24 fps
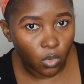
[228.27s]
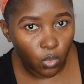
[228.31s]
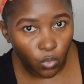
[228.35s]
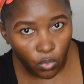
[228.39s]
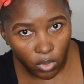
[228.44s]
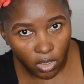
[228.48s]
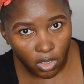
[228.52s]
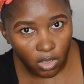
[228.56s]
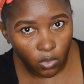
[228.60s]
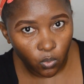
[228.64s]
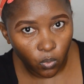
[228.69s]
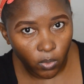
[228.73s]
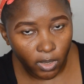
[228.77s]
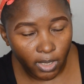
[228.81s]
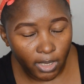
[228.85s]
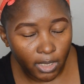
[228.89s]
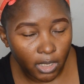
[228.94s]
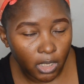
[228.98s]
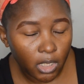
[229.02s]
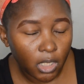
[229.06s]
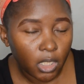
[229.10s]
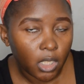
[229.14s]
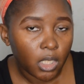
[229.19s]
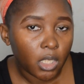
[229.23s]
really
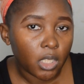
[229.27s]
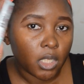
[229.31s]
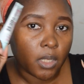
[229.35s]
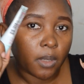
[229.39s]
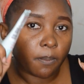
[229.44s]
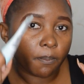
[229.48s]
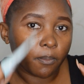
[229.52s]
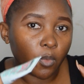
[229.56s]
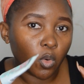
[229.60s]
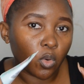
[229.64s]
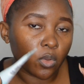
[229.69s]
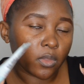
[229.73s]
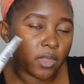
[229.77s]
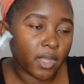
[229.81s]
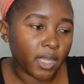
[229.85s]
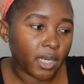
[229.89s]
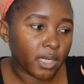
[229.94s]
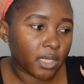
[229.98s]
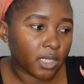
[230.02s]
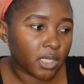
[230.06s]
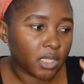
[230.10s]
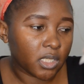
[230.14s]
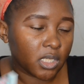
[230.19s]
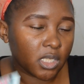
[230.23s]
well, more
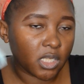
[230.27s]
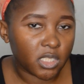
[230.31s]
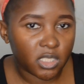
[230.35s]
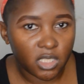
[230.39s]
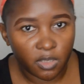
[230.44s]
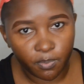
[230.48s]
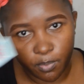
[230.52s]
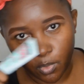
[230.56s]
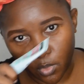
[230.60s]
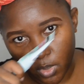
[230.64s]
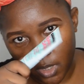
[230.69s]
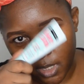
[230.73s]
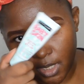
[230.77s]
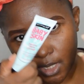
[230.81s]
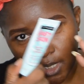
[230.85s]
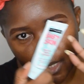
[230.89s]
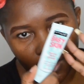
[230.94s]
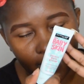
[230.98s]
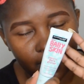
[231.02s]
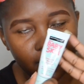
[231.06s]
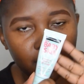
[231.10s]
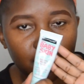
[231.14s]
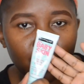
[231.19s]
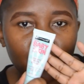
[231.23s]
than
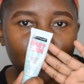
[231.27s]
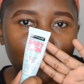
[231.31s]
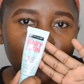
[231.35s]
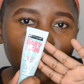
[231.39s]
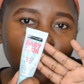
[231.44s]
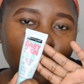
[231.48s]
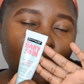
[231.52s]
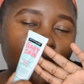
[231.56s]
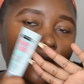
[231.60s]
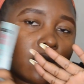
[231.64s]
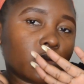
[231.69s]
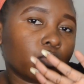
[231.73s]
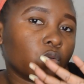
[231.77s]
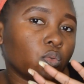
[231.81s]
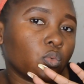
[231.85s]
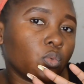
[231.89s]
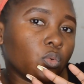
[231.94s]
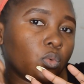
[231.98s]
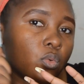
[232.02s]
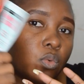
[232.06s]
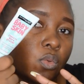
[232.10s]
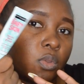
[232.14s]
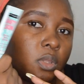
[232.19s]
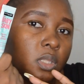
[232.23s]
nisipoweka this thing.
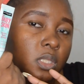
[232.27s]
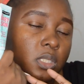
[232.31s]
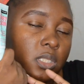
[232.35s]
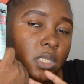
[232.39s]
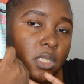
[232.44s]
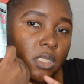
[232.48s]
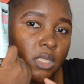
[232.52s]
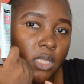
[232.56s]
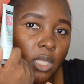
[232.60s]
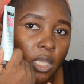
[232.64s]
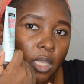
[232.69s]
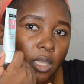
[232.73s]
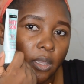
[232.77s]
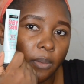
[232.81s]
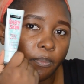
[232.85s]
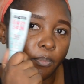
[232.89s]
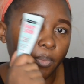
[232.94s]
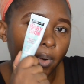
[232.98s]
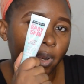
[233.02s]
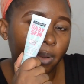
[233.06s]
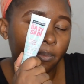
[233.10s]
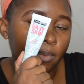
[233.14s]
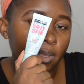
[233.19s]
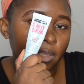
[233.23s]
So this is the
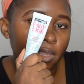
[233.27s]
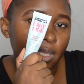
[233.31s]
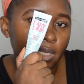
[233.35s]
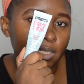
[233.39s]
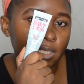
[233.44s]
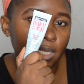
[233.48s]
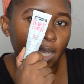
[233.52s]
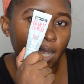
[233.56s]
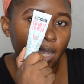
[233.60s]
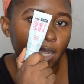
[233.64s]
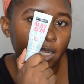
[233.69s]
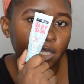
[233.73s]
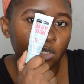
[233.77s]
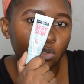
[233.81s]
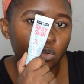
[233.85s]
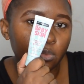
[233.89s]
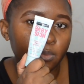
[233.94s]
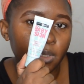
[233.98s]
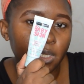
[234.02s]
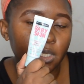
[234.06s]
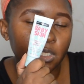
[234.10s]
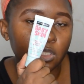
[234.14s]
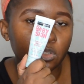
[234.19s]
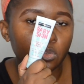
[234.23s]
primer that I
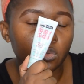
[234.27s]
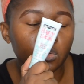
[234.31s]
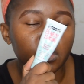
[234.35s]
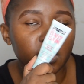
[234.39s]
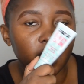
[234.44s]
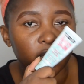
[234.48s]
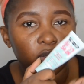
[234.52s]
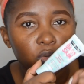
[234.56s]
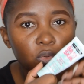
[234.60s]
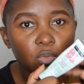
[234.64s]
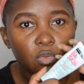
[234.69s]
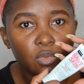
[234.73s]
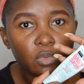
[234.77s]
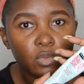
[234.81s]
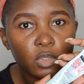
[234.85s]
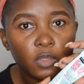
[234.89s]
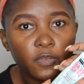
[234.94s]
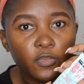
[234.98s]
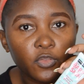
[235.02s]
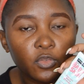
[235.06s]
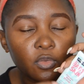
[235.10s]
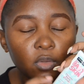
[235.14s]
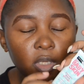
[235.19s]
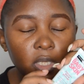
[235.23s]
normally use. I don't know
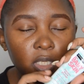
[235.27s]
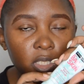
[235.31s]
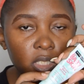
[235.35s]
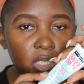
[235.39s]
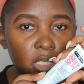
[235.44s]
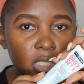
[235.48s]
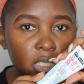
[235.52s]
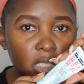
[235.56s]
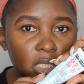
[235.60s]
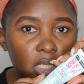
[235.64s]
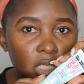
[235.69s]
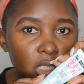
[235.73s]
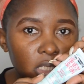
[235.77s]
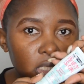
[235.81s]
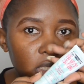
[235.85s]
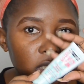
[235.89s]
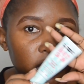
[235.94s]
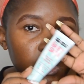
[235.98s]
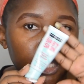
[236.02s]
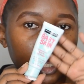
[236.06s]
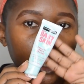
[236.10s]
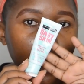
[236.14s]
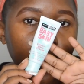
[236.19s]
if you can see it,